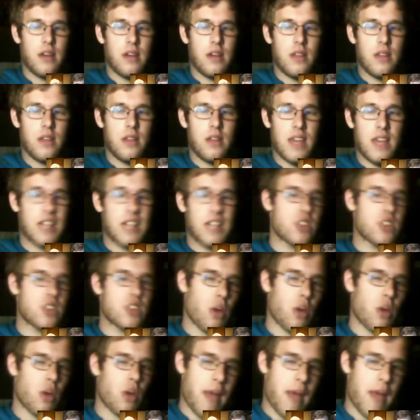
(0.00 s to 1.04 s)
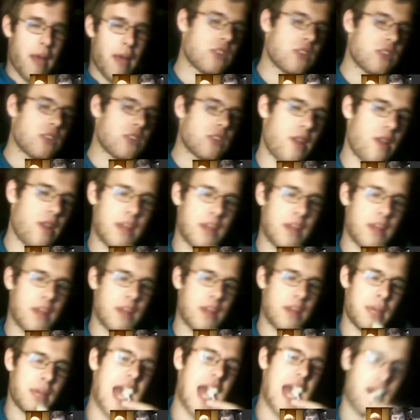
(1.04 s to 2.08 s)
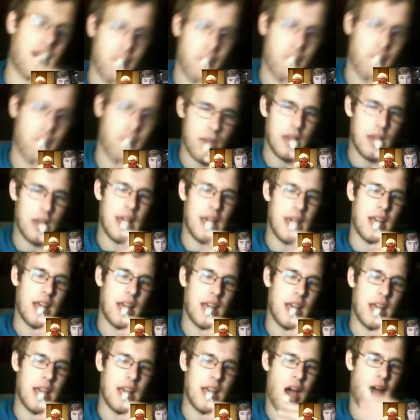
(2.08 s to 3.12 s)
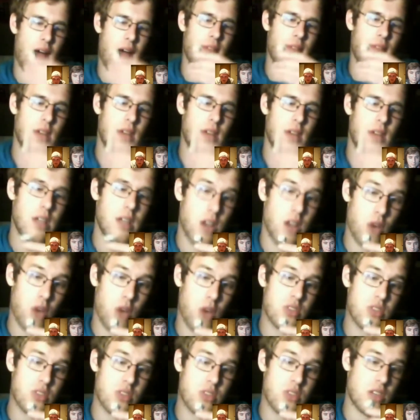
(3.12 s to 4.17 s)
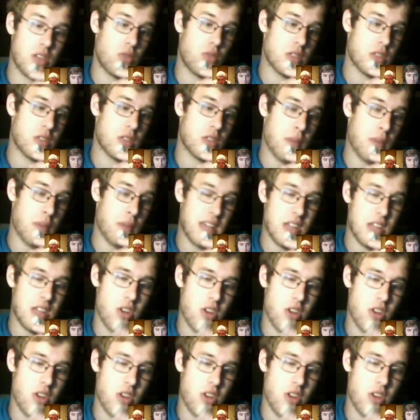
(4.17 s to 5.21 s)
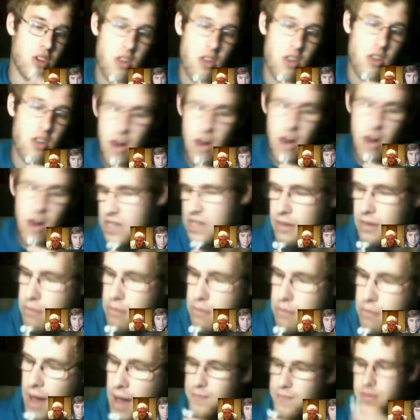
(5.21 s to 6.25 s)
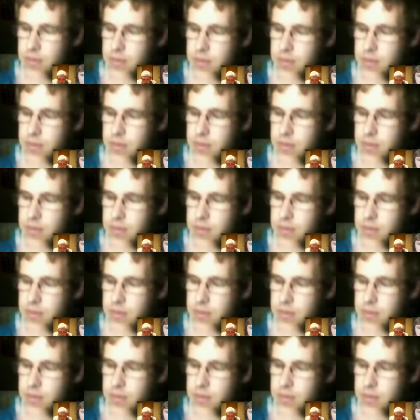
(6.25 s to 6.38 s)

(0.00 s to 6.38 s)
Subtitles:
They get to go back to where they began and, see who's the best at dirt racing. But